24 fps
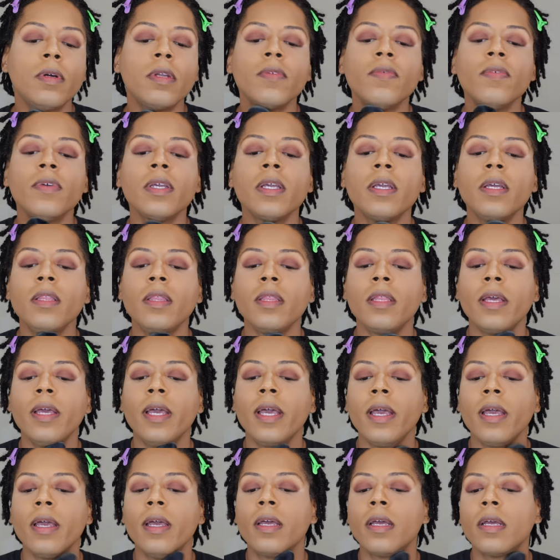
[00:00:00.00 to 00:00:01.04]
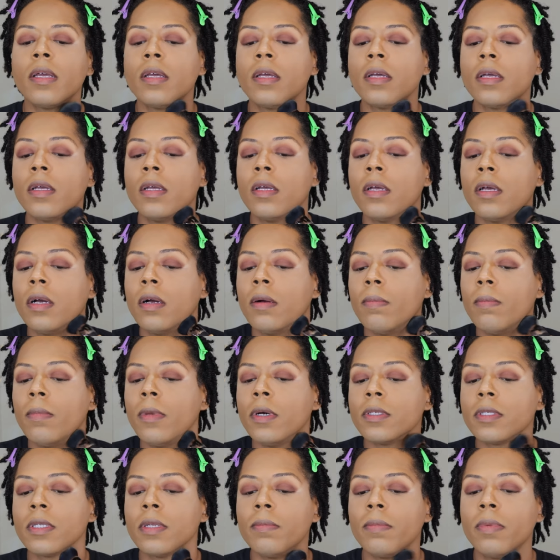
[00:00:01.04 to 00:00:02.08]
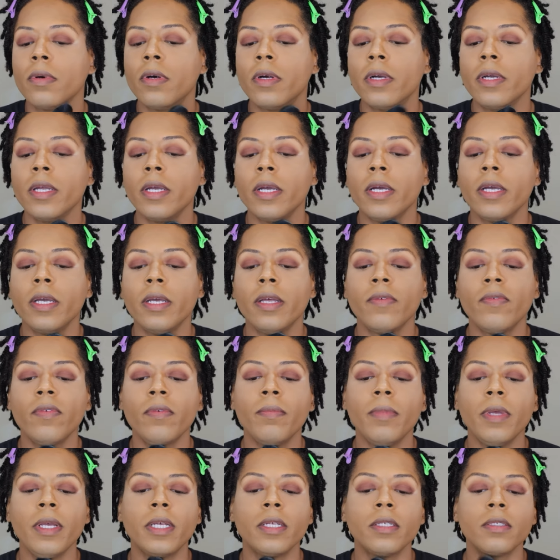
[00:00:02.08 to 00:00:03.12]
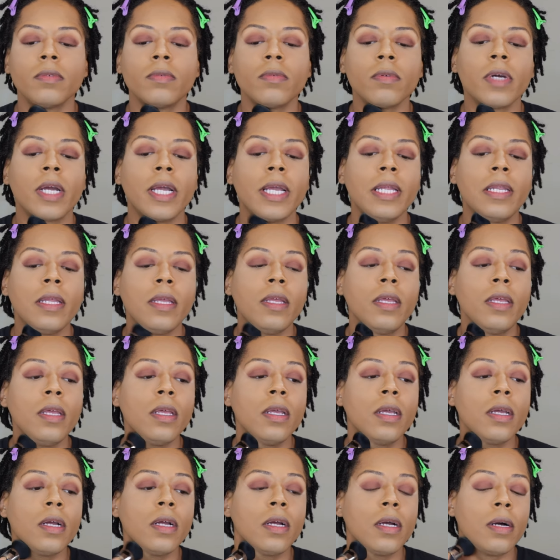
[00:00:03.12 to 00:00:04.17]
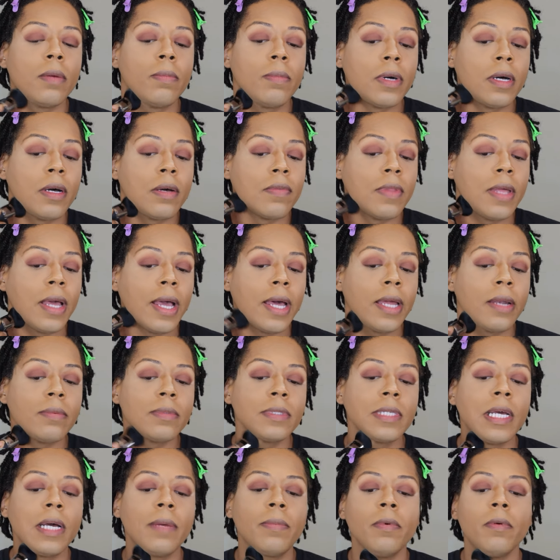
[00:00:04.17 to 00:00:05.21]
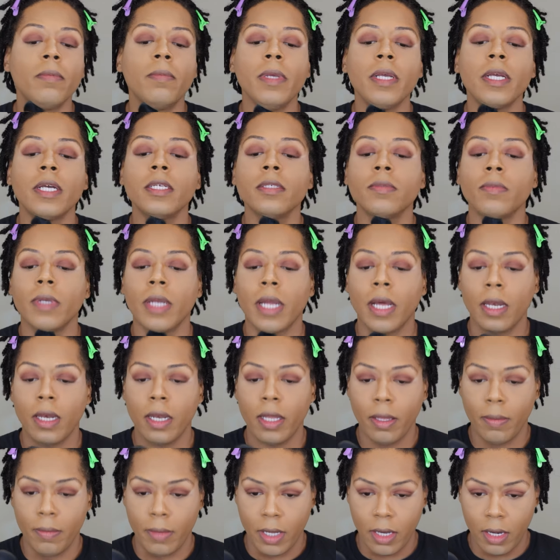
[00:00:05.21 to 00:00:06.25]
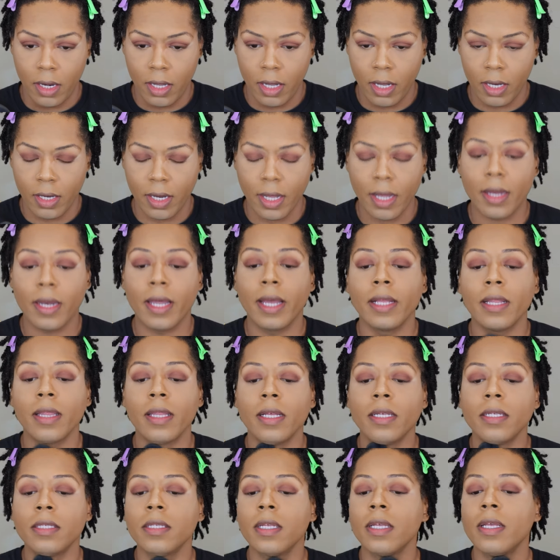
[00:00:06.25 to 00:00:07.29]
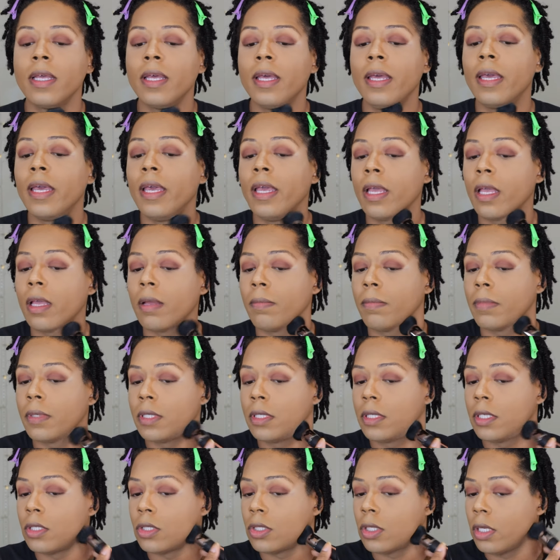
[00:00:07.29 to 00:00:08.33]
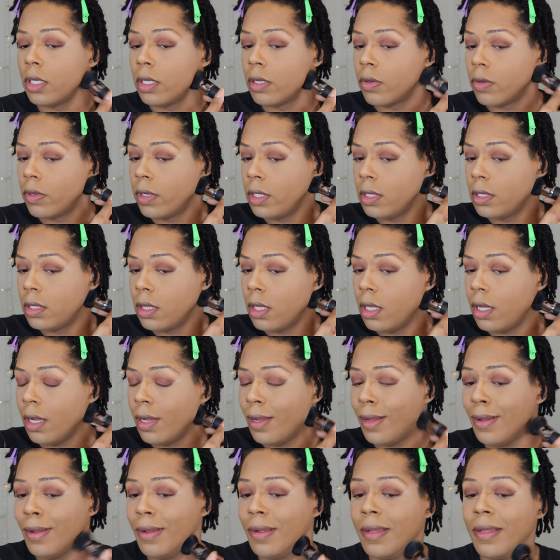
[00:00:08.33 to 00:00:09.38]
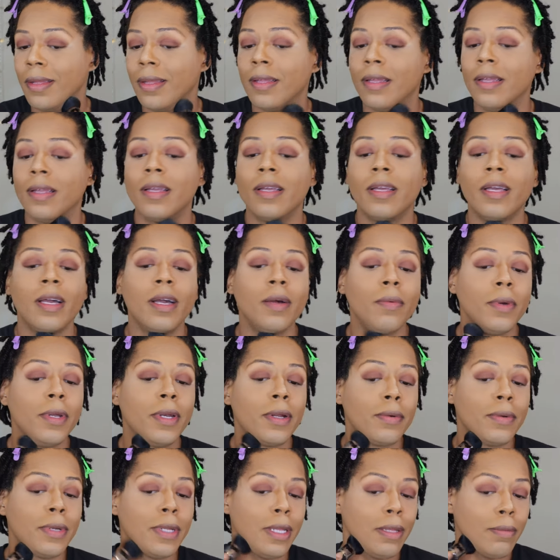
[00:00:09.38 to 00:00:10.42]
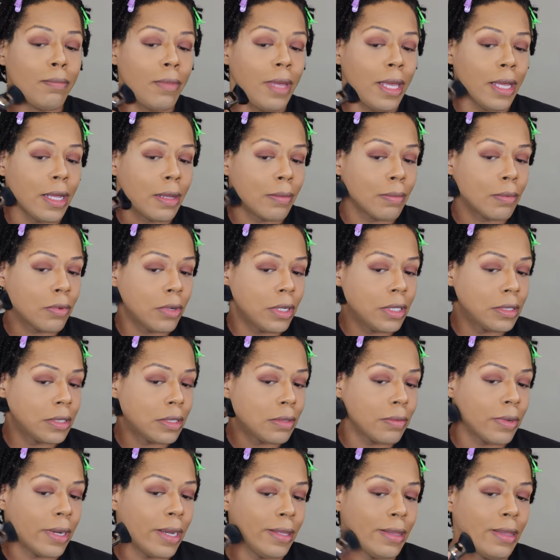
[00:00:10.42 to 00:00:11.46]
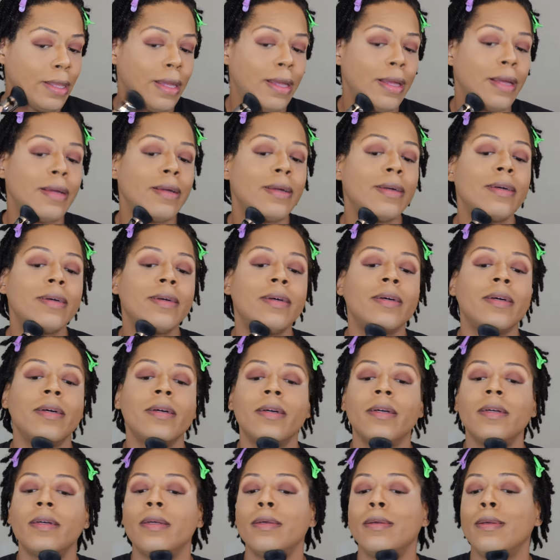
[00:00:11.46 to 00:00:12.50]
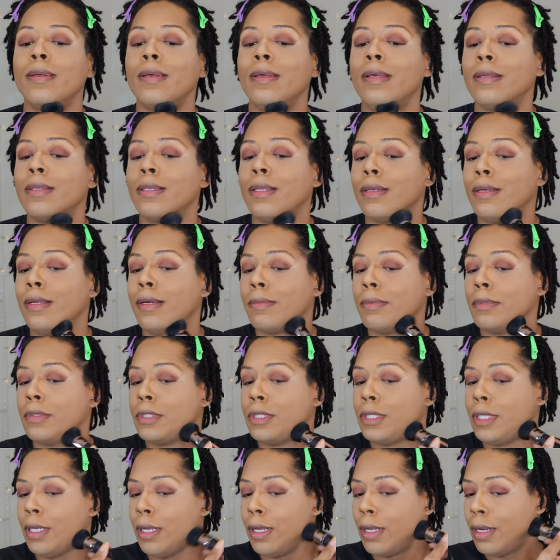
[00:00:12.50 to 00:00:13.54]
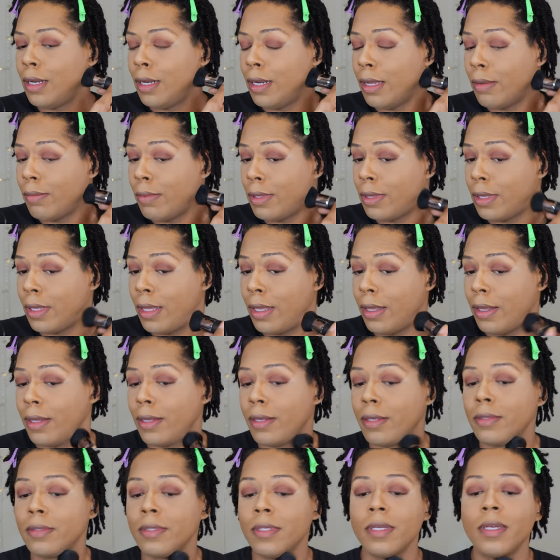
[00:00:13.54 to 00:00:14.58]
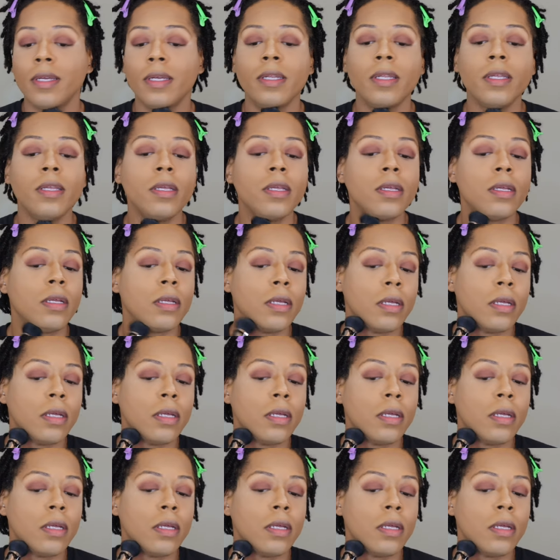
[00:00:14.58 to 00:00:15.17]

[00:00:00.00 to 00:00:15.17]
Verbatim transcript: want to forget that most important area for me is right here above the Adam's apple because when I lay my neck down like this, it can potentially crease there. And we don't need makeup creasing right there. Hit the double chin and everything else, honey.